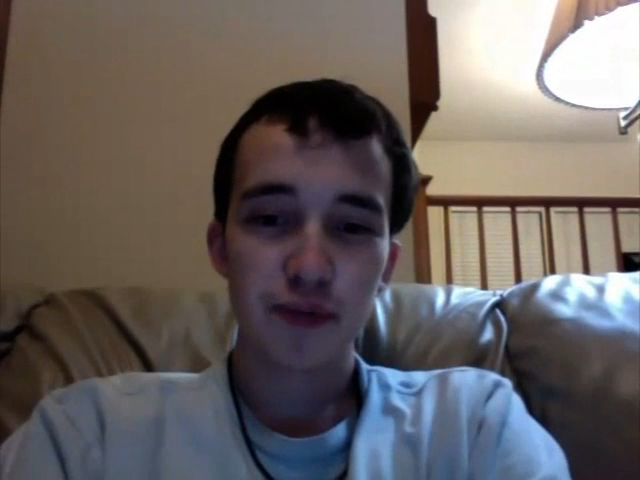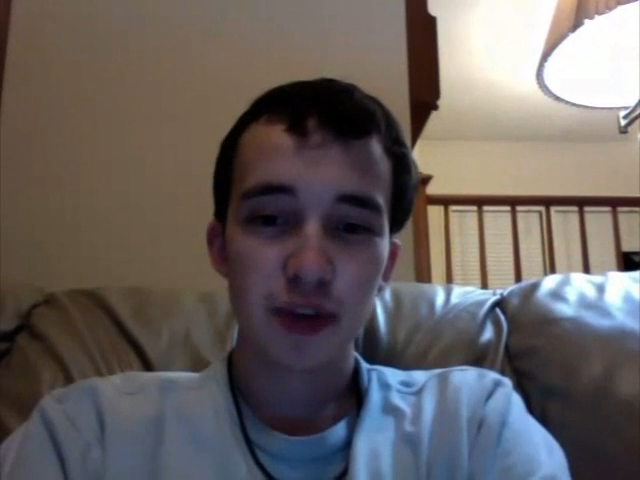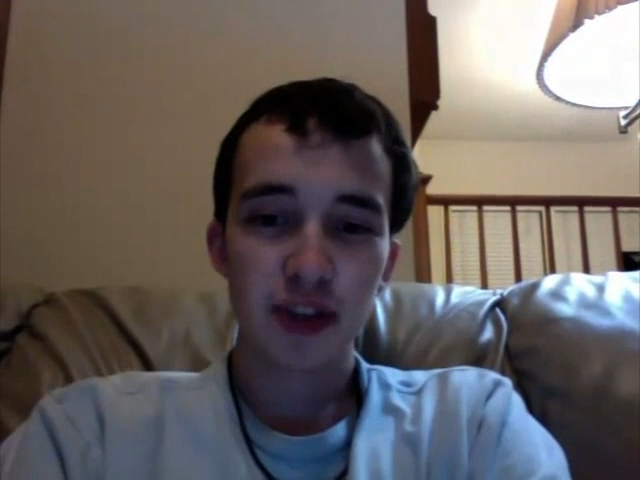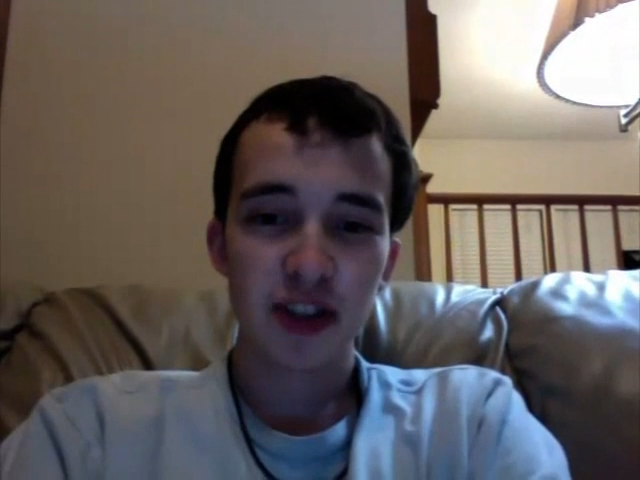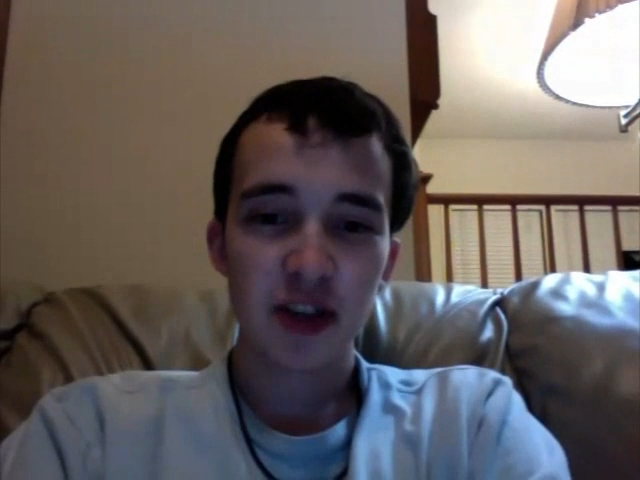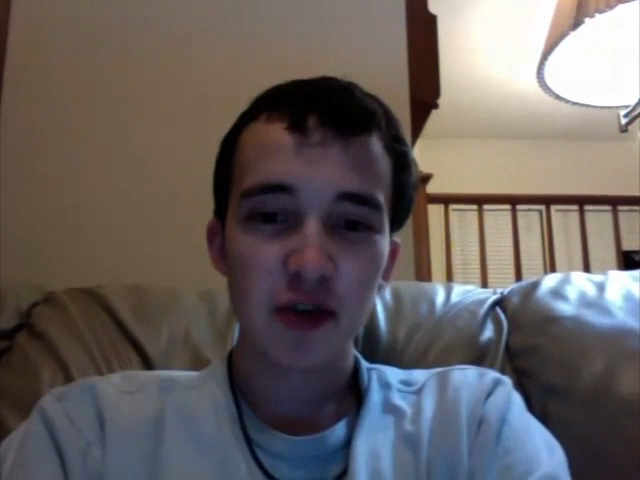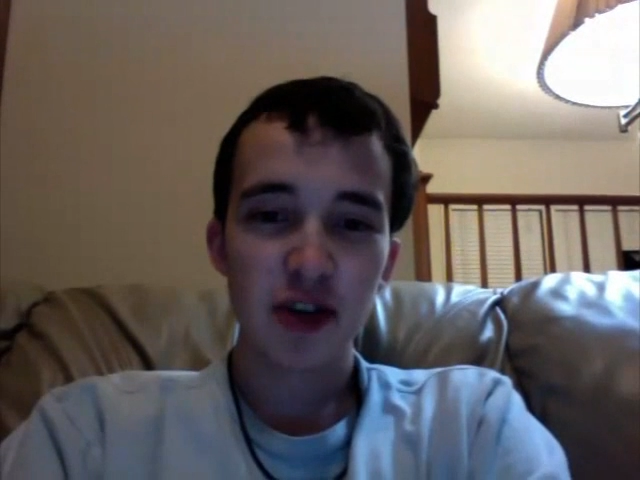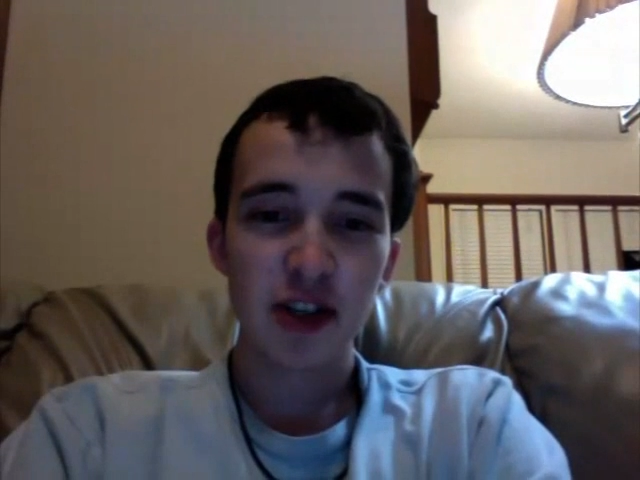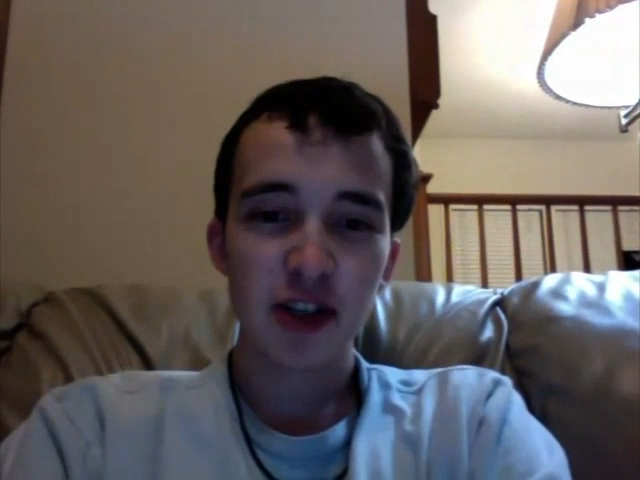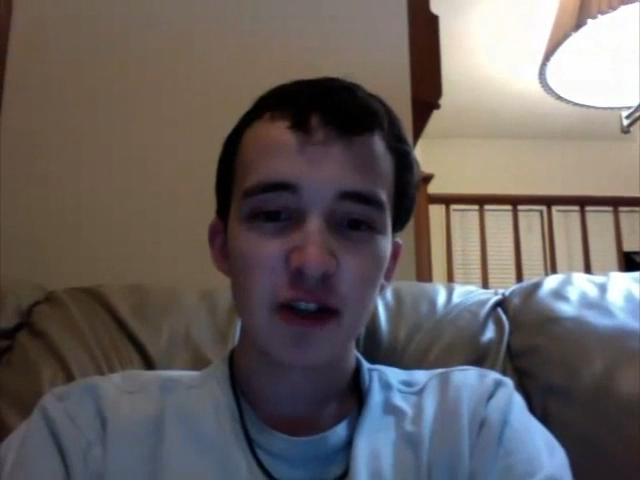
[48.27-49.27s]
since I wanted
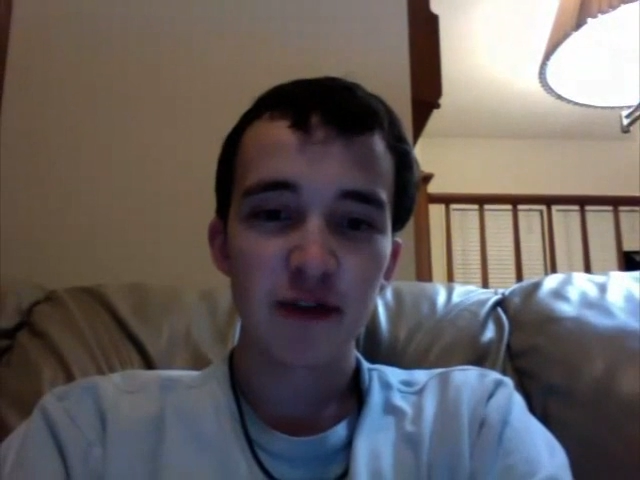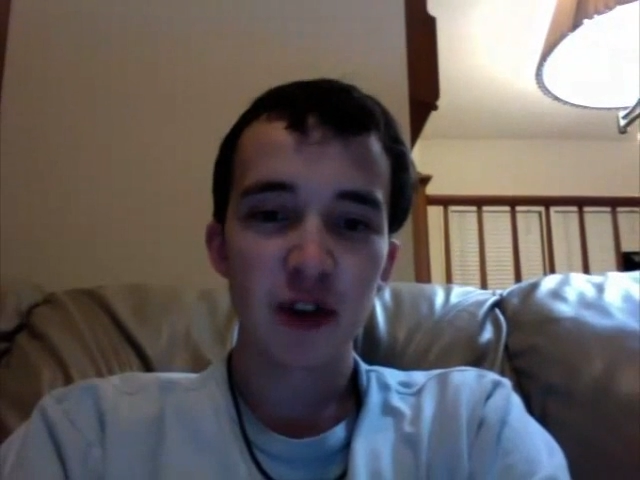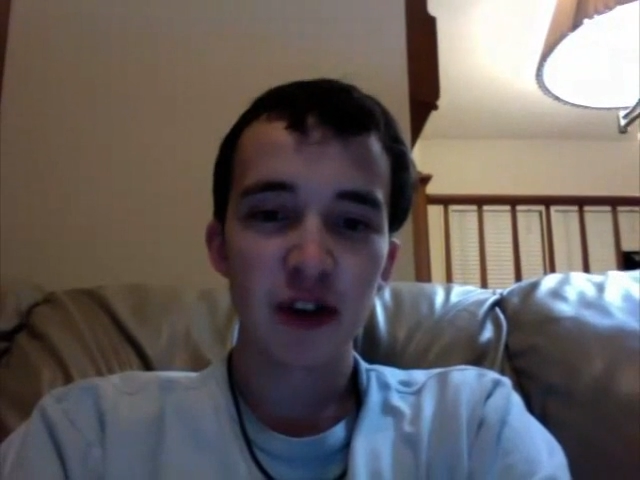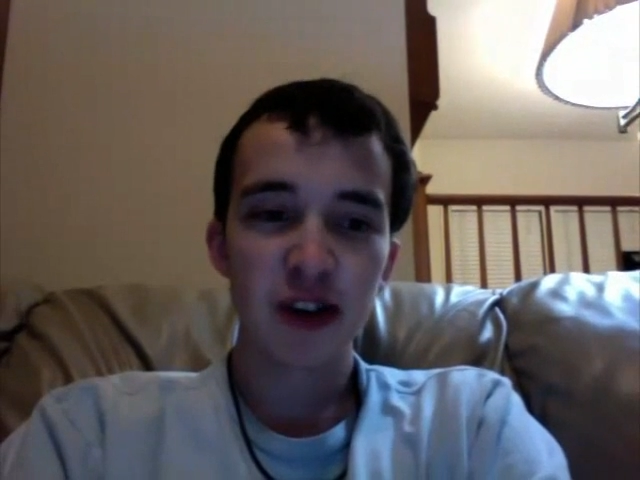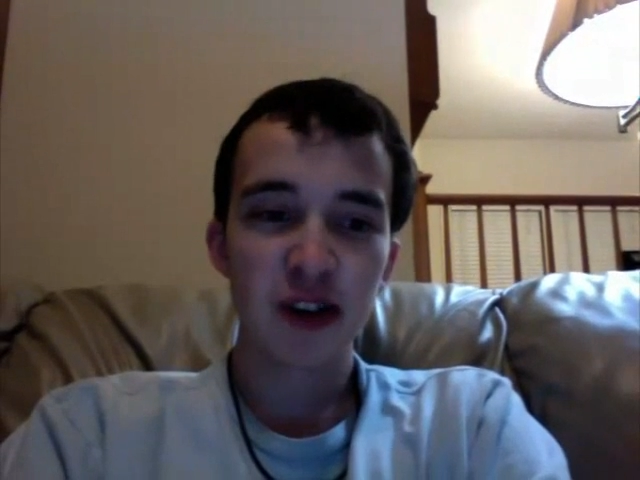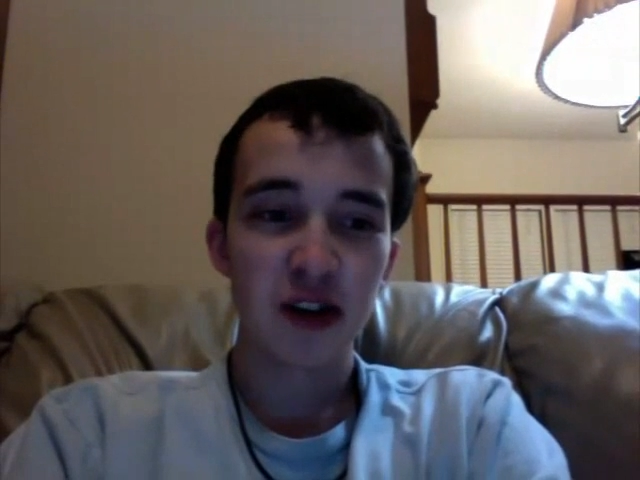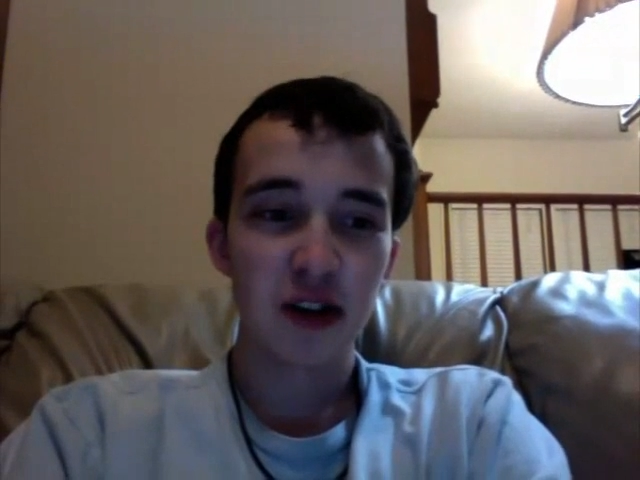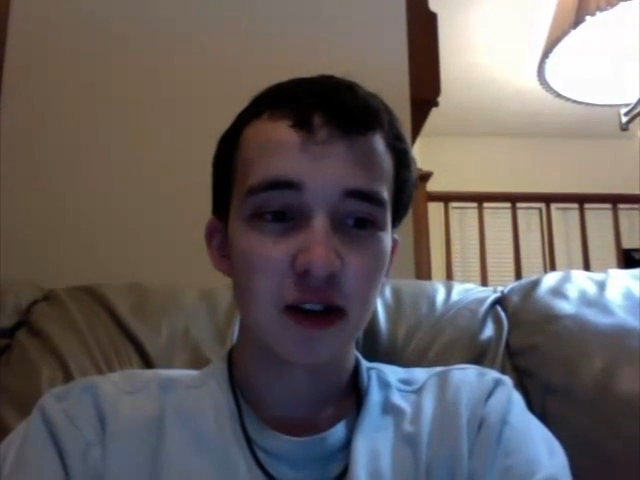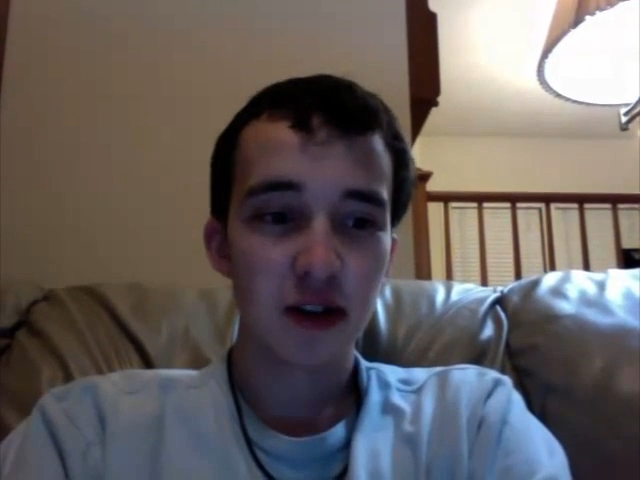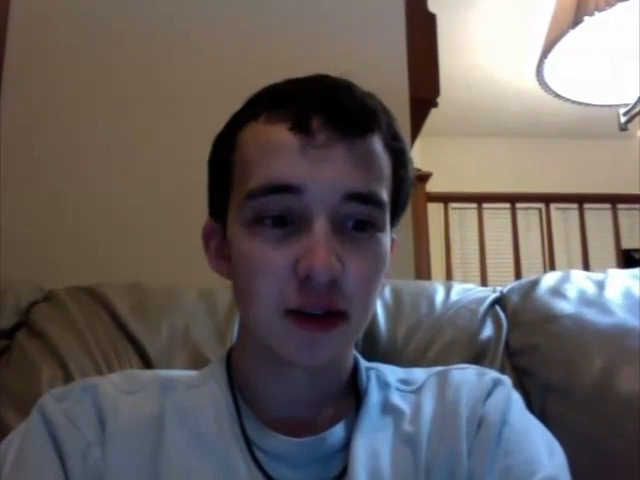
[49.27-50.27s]
to start vlogging,
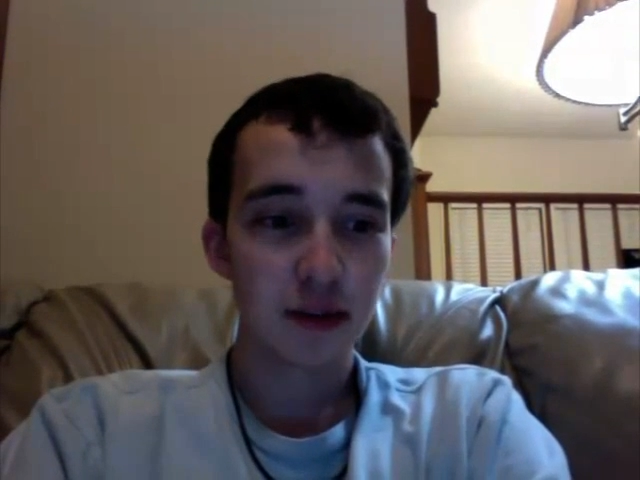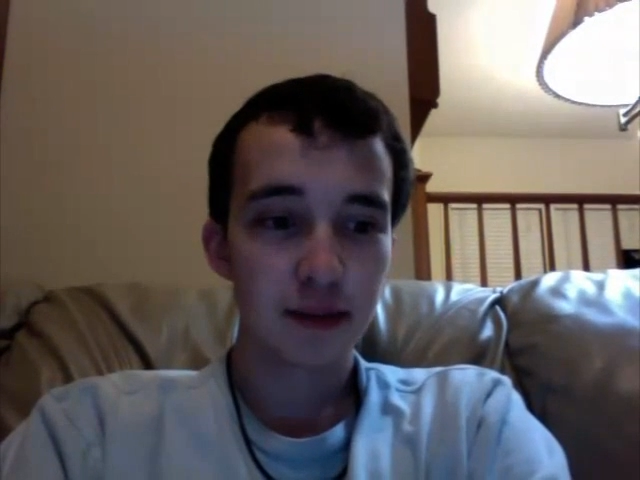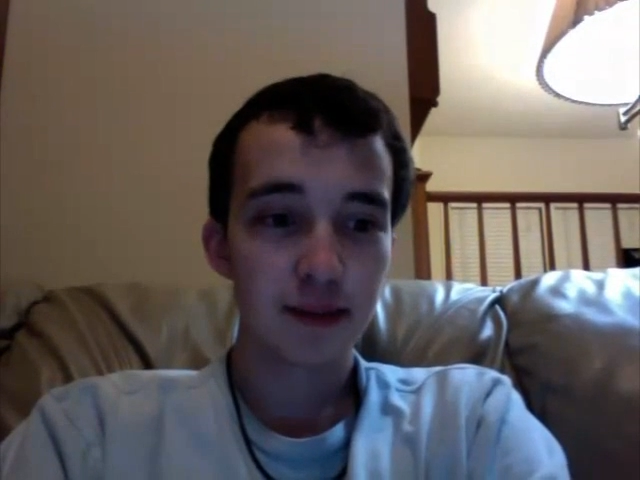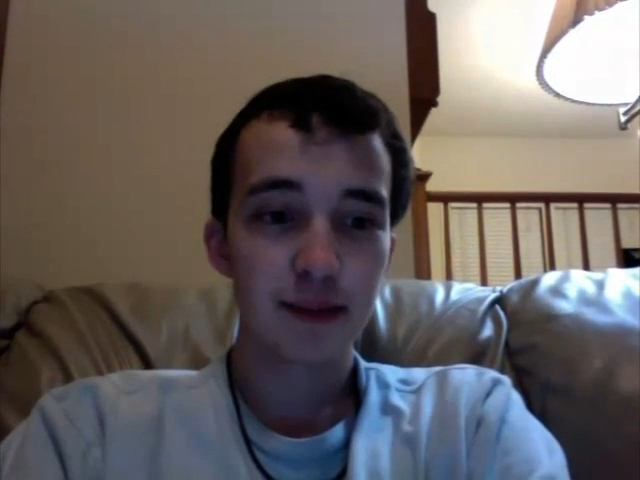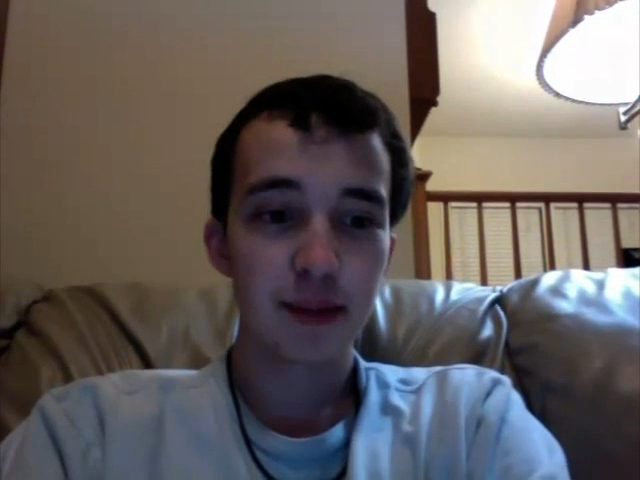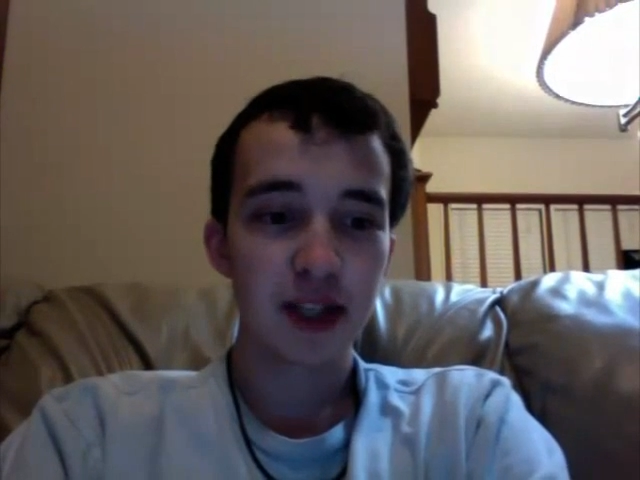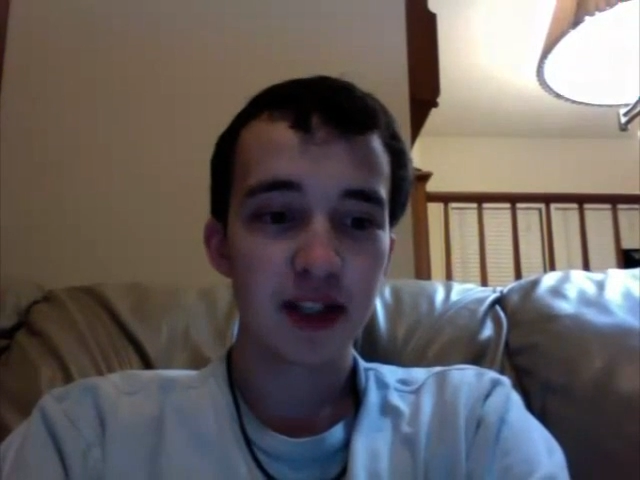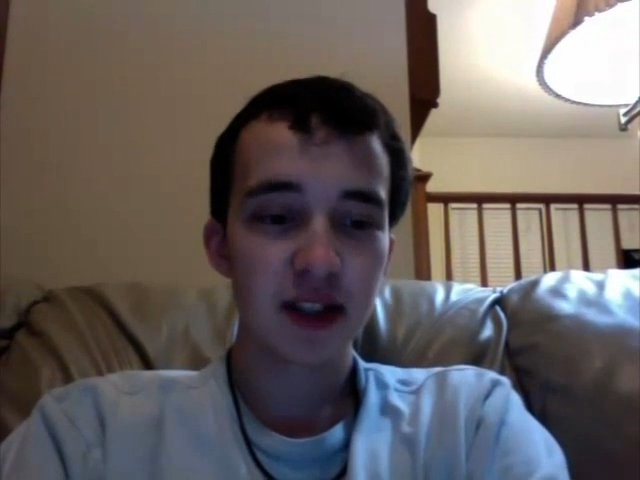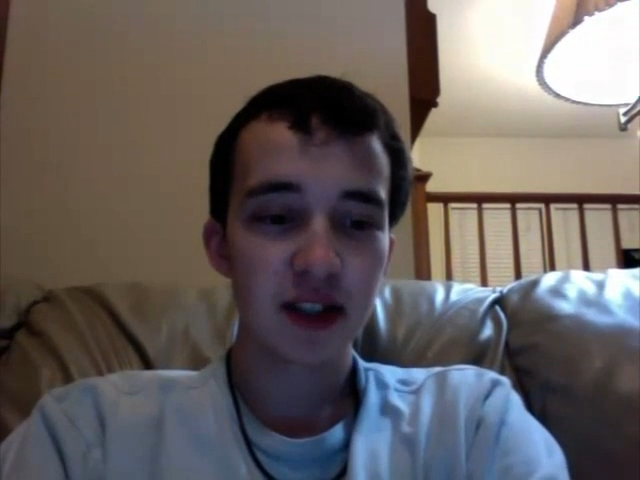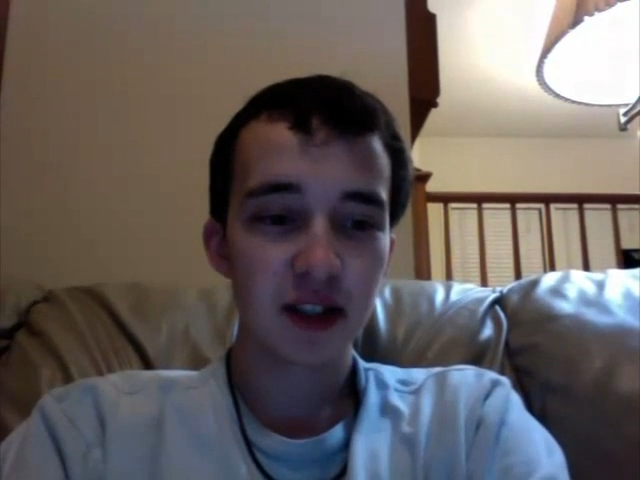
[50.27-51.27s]
um,
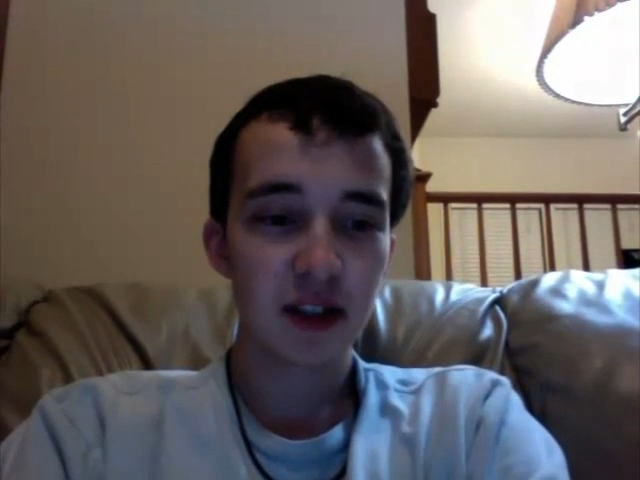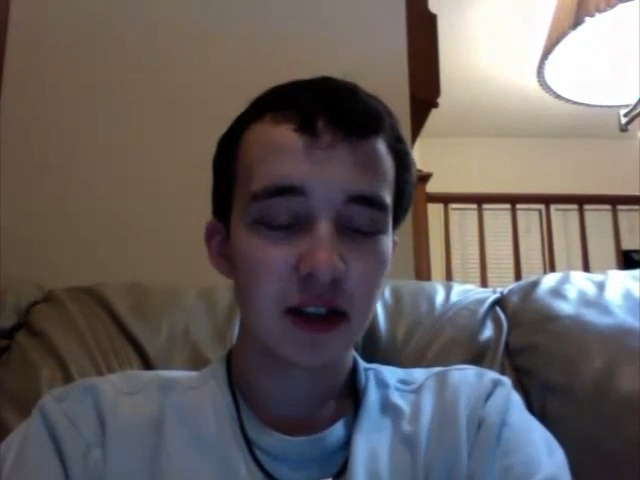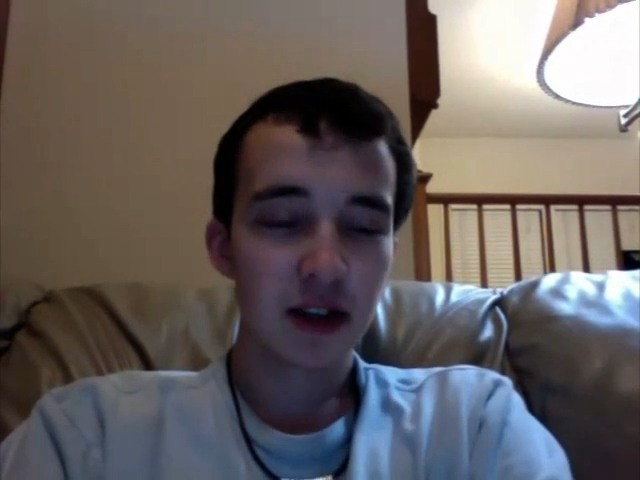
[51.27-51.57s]
basically.